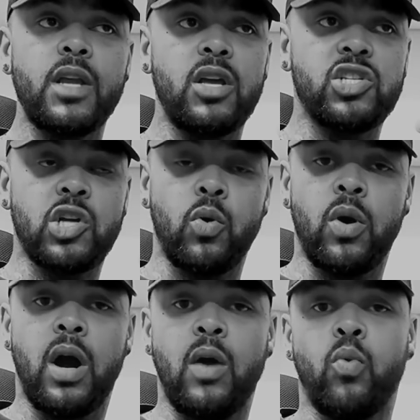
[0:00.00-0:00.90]
So
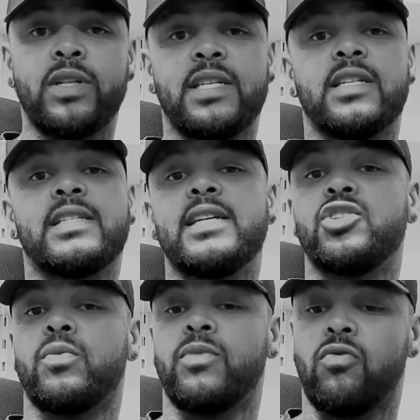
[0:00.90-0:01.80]
I wanted to teach
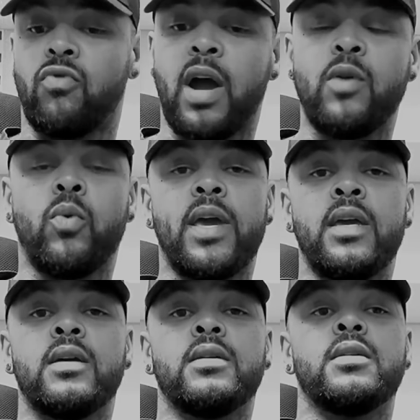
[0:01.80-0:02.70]
them the right
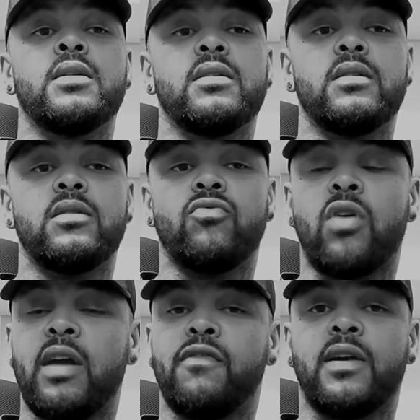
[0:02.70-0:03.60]
way, the
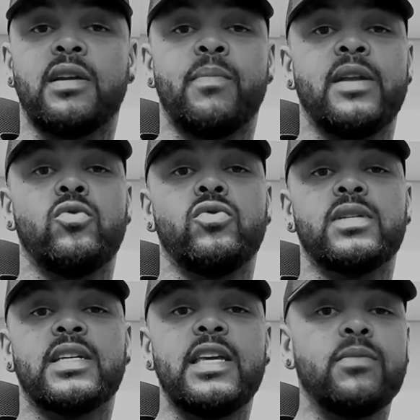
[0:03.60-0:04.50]
right fundamentals,
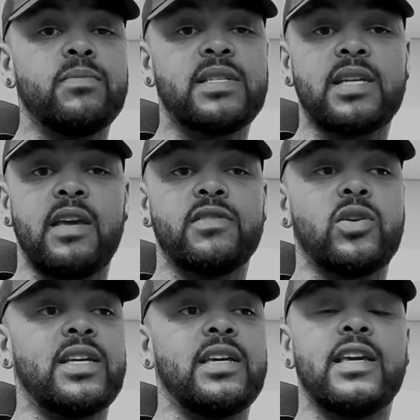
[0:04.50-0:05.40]
keep them safe so
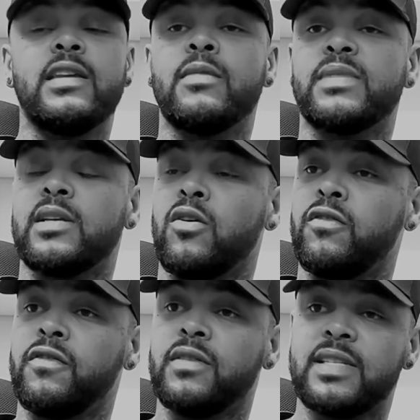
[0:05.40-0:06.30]
they could keep
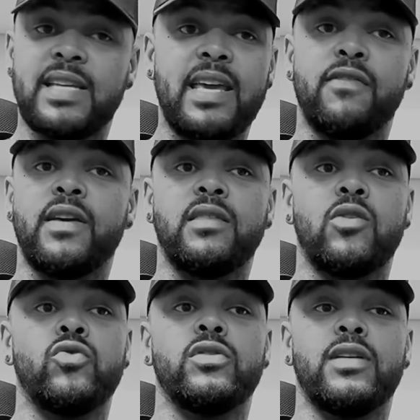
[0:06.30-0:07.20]
themselves safe in
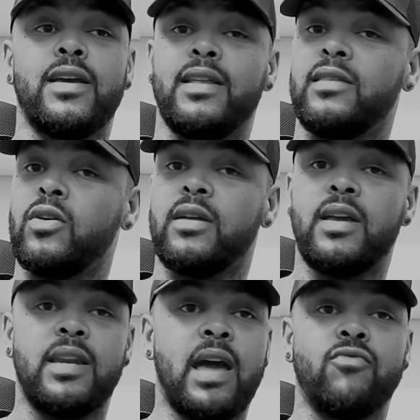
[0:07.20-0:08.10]

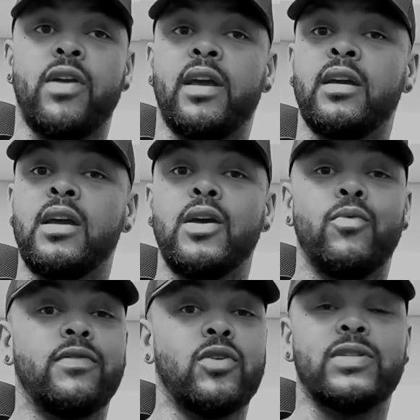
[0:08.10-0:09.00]
that ring
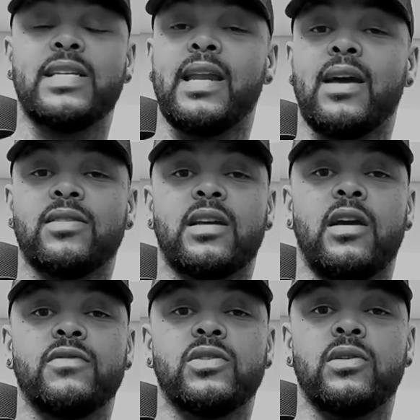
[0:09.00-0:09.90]
with those 10-ounce
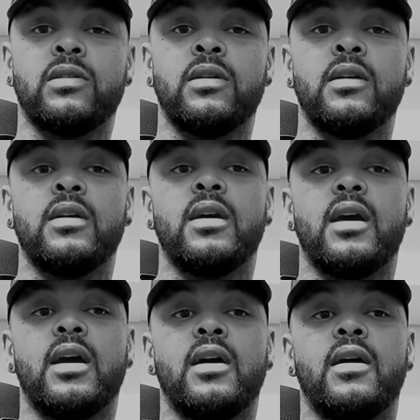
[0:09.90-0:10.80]
gloves on.
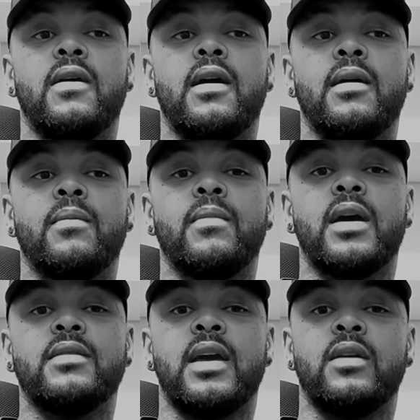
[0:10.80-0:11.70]
And
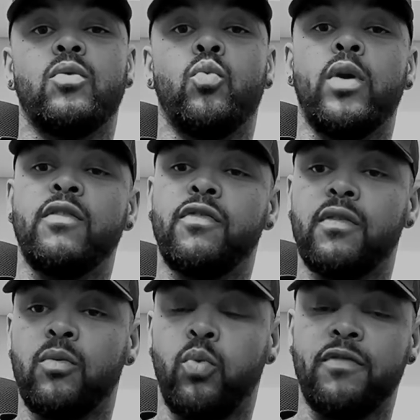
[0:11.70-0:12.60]
then with
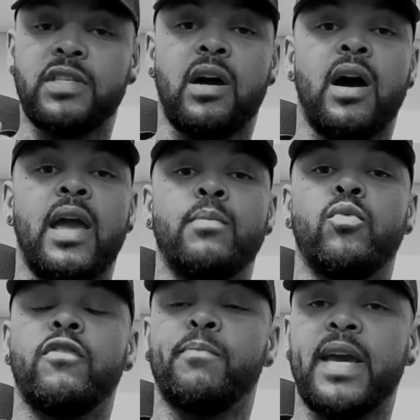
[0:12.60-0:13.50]
time,
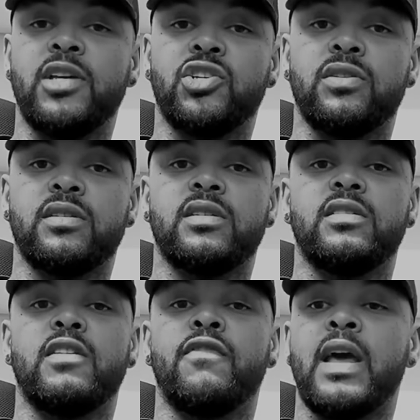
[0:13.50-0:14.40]
with patience,
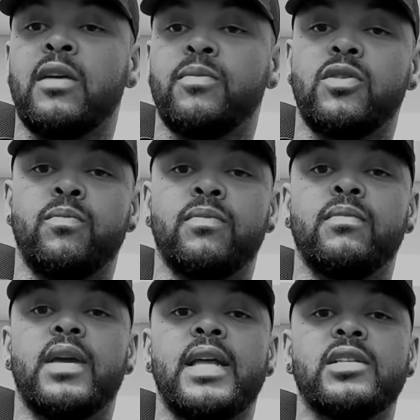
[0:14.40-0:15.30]
develop them
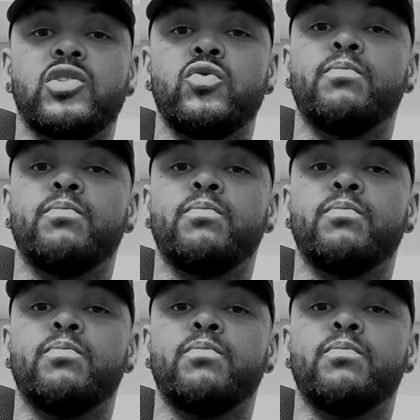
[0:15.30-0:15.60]
into